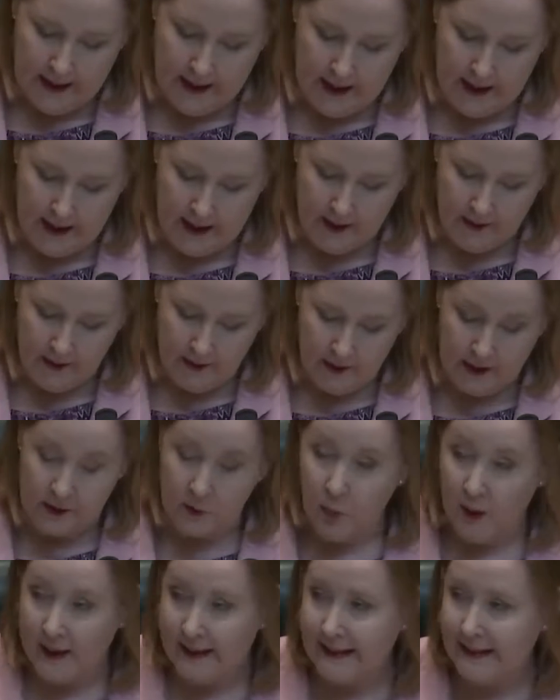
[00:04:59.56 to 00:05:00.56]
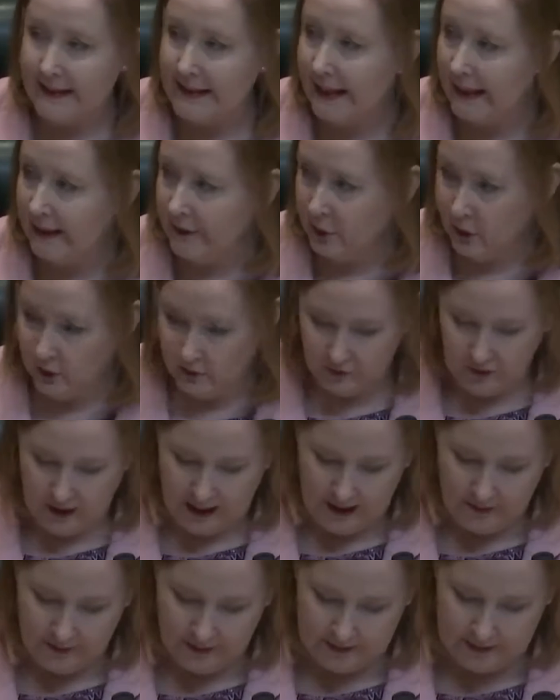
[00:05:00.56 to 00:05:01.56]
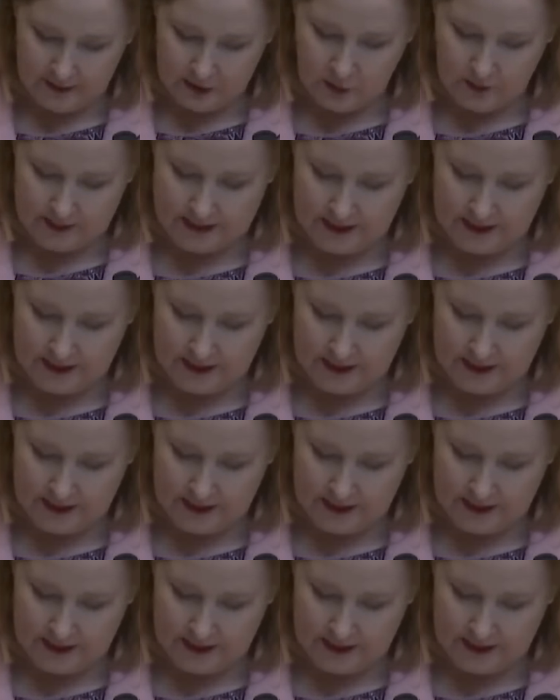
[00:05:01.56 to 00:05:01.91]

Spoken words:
There's 1 in 10 new fathers who